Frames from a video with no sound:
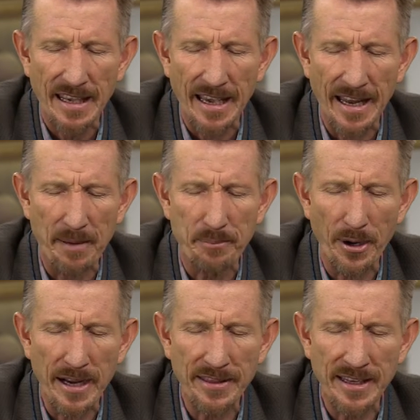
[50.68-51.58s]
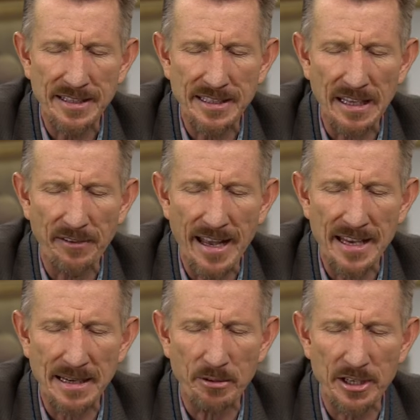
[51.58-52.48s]
And I pray that even
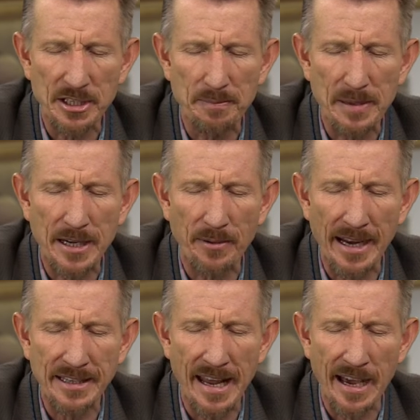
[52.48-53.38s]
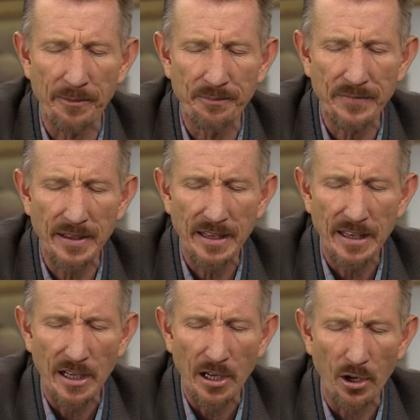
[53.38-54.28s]
as I'm going to speak right now,
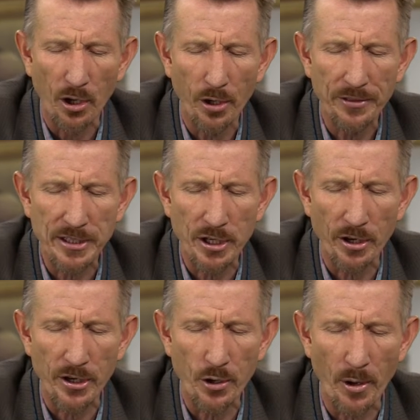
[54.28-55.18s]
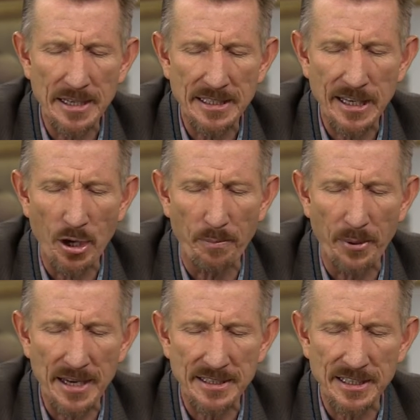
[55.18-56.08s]
Lord, that your anointing, your
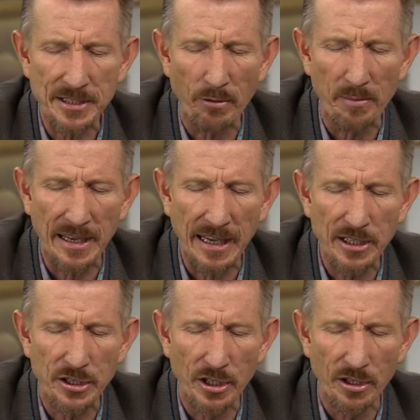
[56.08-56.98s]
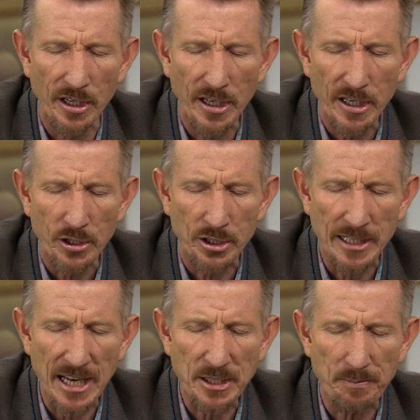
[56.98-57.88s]
presence will begin to
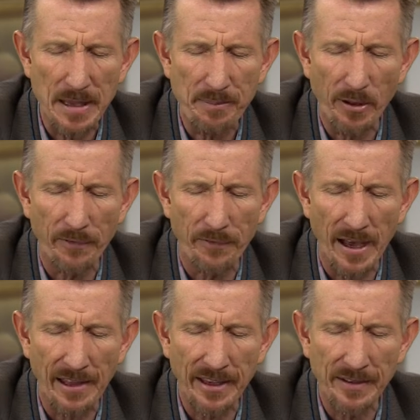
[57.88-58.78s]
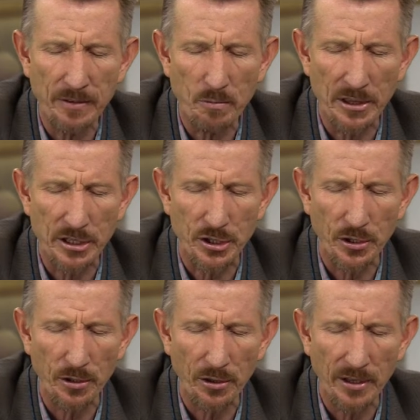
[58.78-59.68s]
touch people, Father, with the
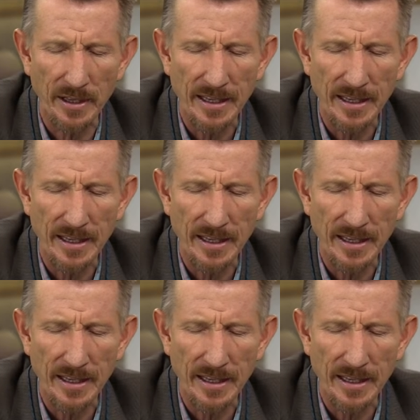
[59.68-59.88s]
truth.